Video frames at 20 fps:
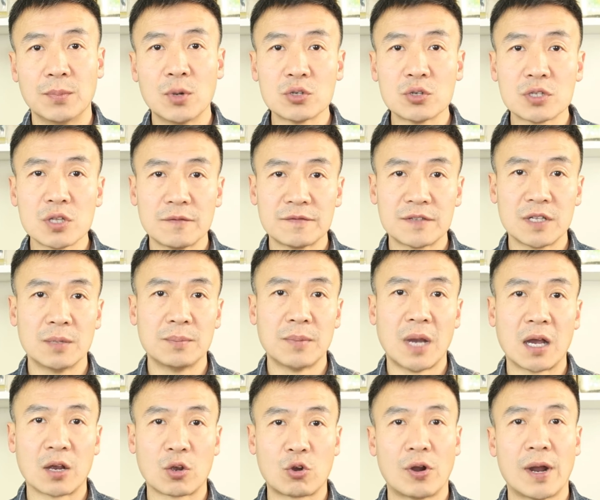most of them
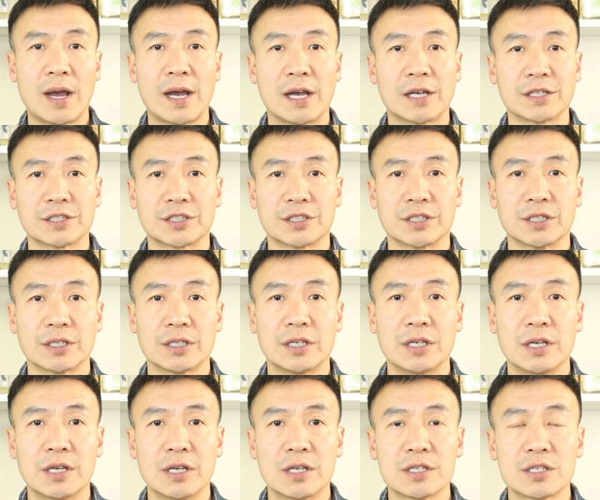are crushed,
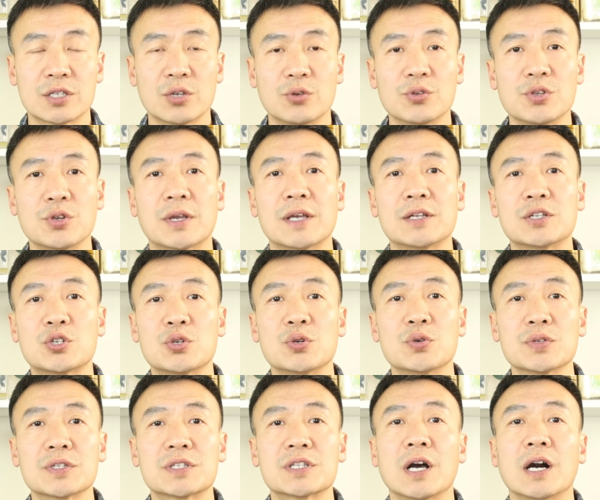so you can
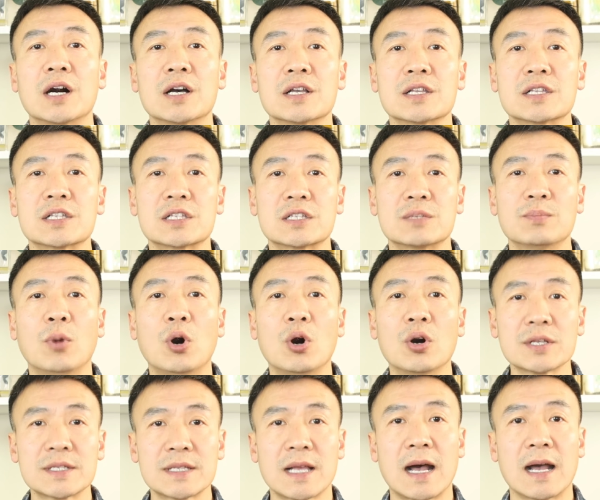choose a
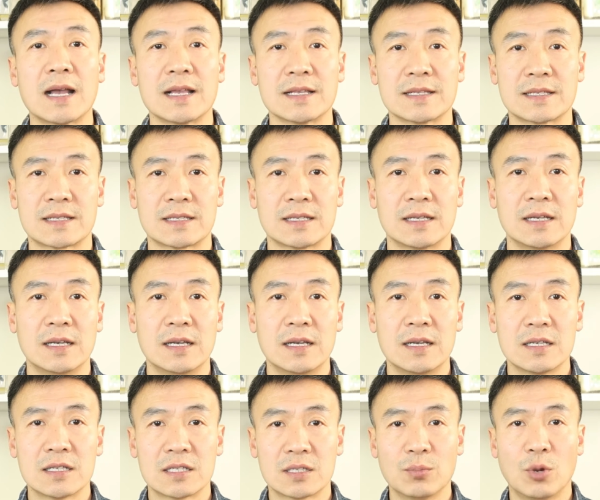small size,
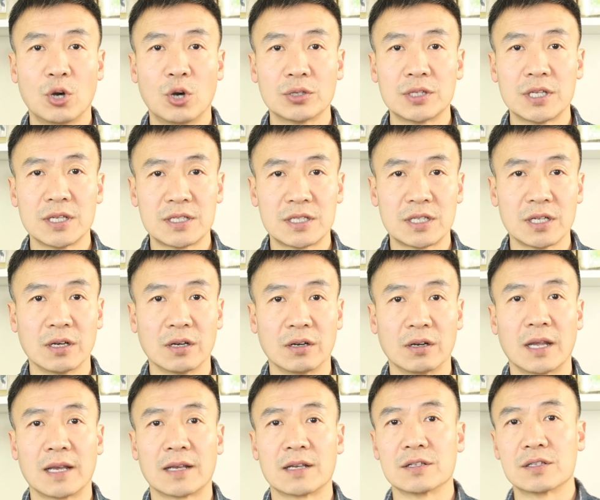small
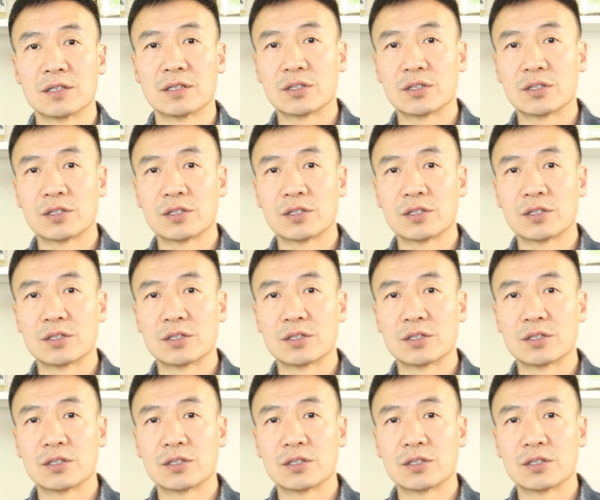distiller, like a